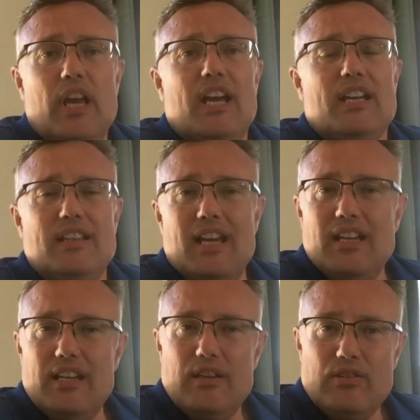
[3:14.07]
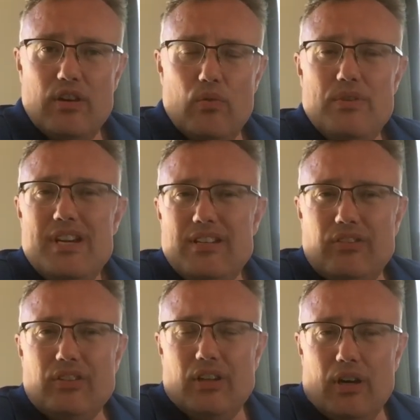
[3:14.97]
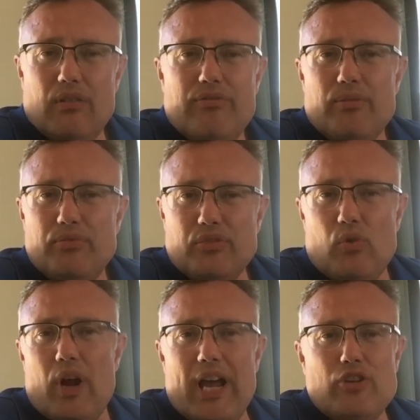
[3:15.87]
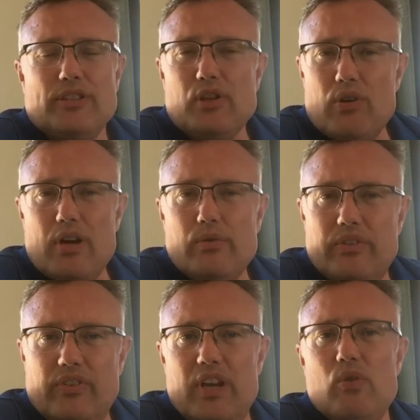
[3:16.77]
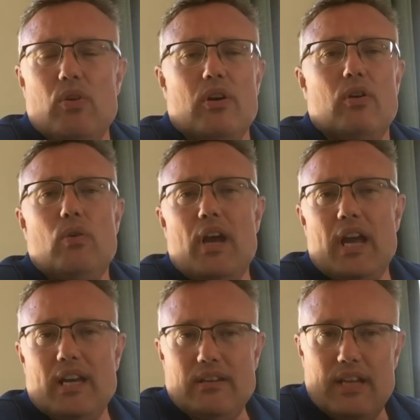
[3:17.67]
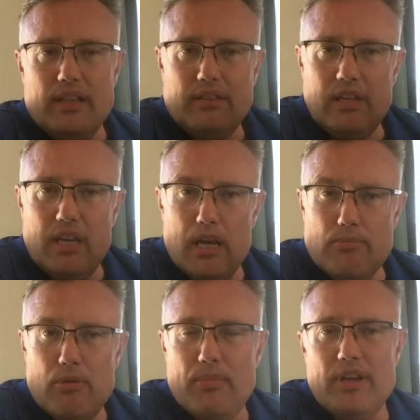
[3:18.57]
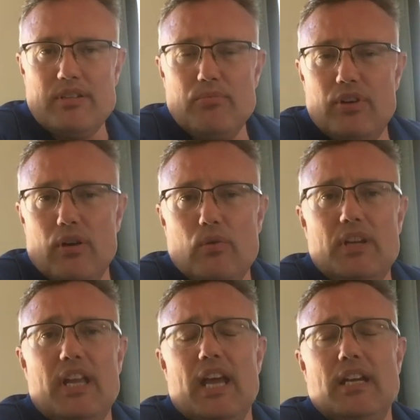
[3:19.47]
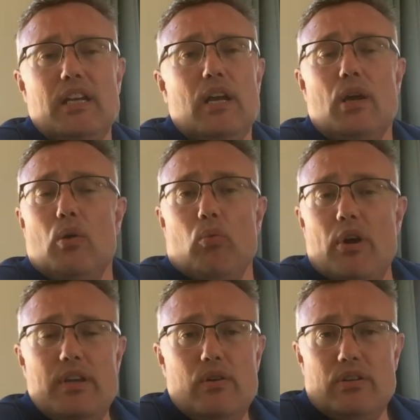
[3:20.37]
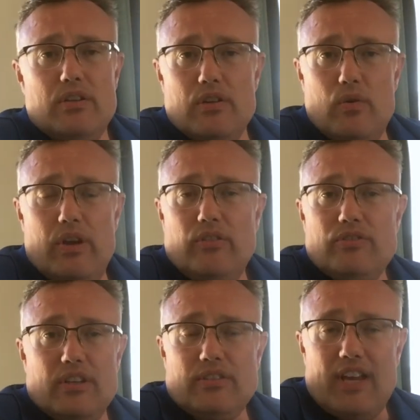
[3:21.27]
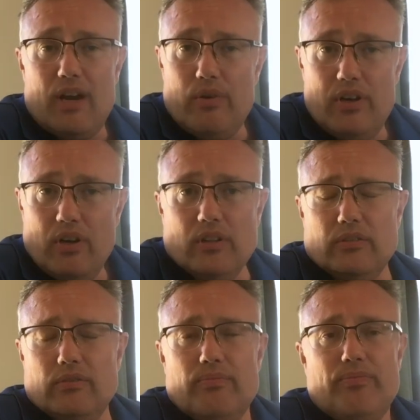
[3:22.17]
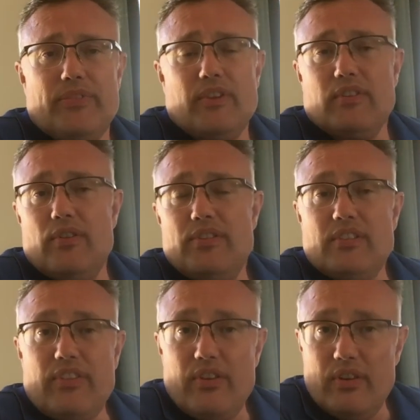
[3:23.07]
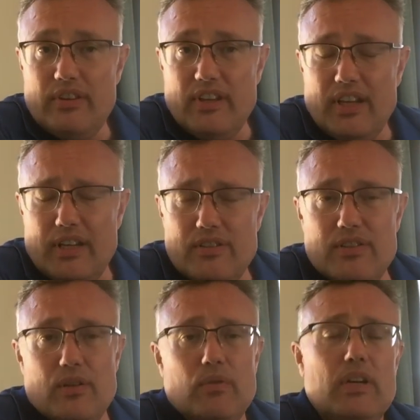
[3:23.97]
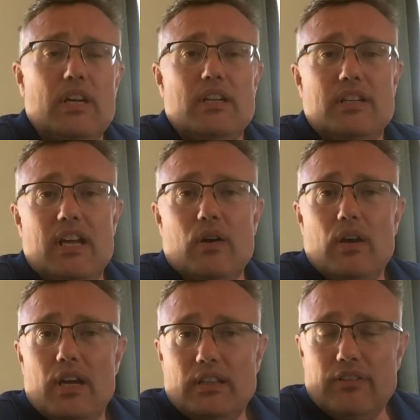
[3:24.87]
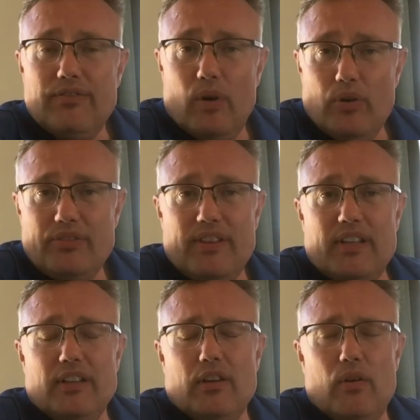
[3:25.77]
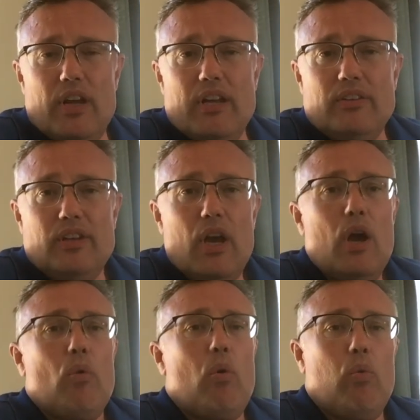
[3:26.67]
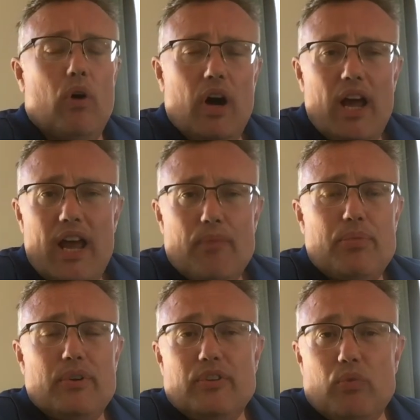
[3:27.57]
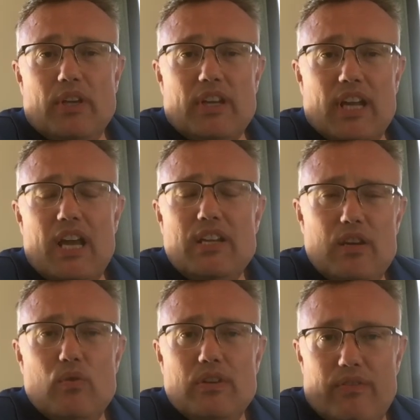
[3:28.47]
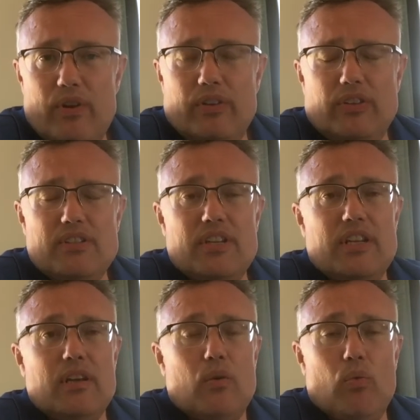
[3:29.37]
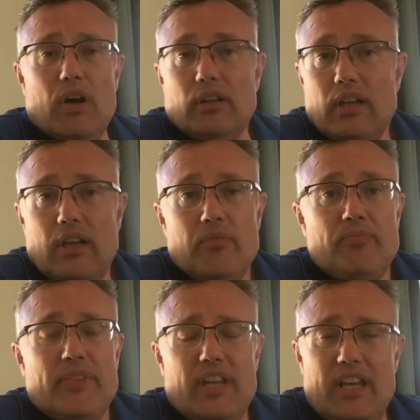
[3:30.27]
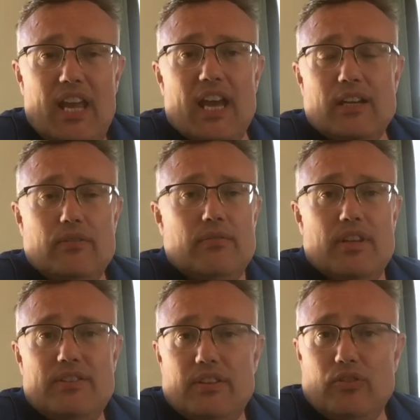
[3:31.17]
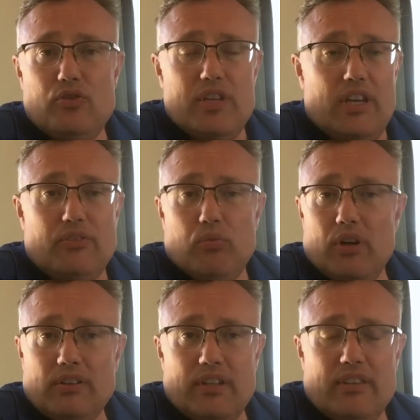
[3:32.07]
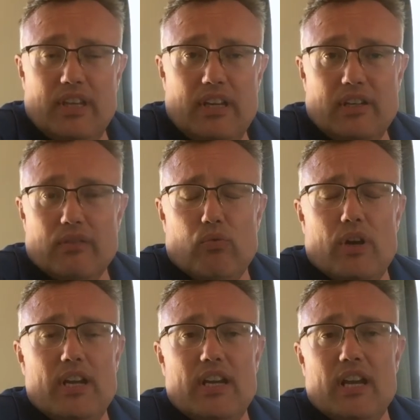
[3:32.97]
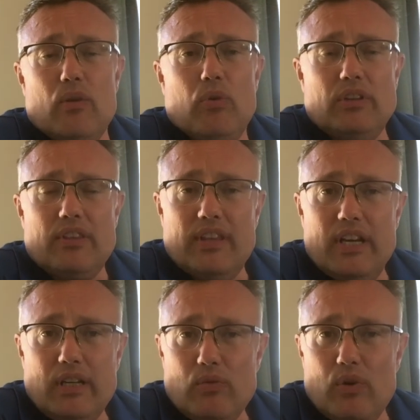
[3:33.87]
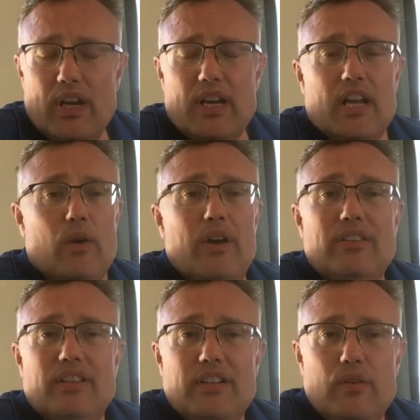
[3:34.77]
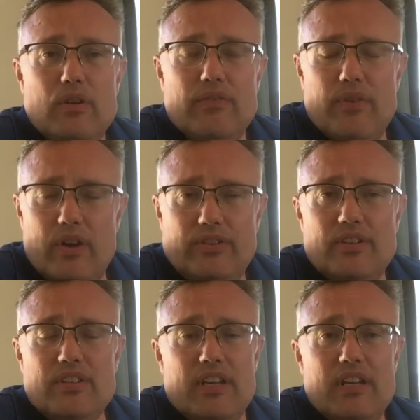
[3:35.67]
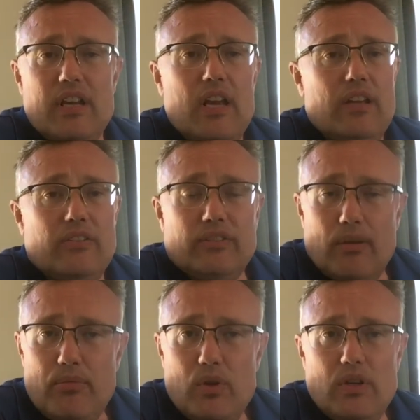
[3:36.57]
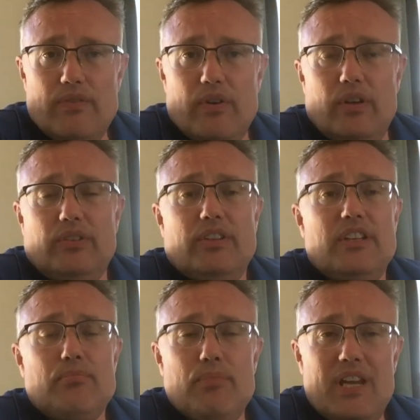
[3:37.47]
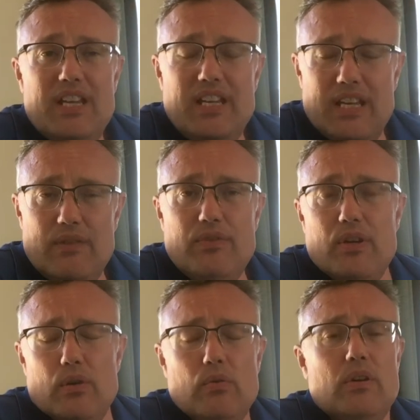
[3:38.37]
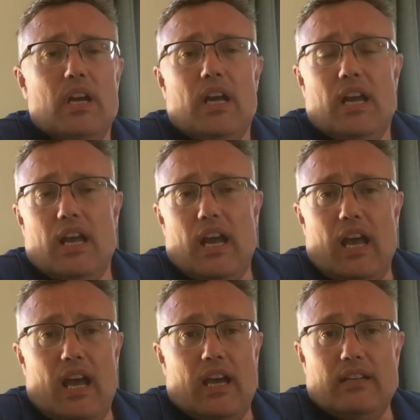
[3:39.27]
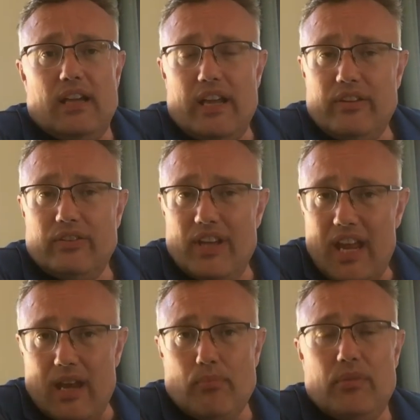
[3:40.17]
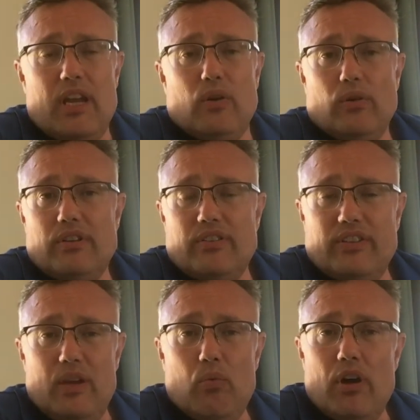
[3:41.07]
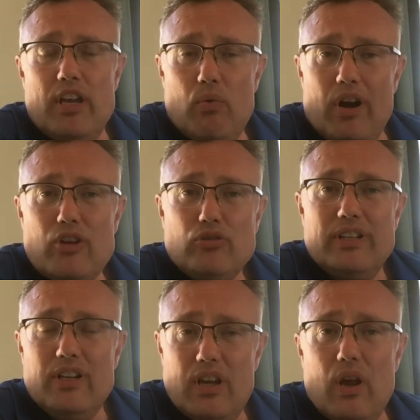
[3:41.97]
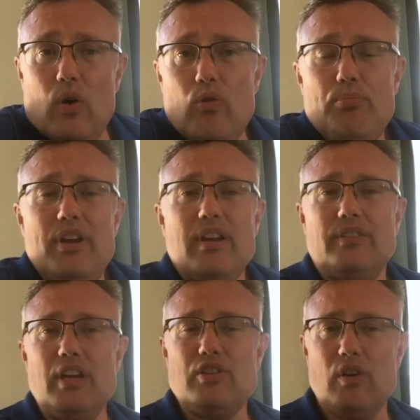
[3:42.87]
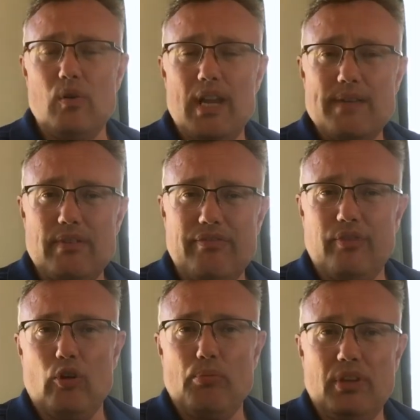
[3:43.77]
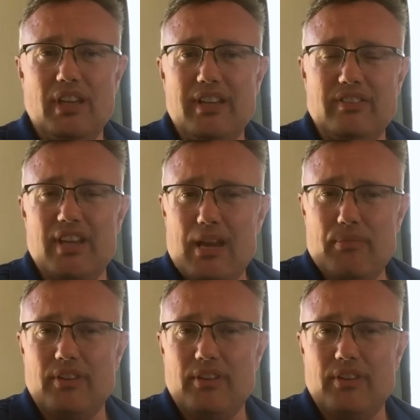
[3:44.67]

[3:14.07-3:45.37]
then you don't need to start from scratch, like ground zero, and get the momentum going again. What you can do is just carry on. So this is the third thing I do. Now, the fourth thing, though, is what happens when you're at university? Well, again, this is just what they're thinking of right now. What they're thinking of right now is in university, some universities may give you an exam in order to see what you actually know, because they don't have a formal exam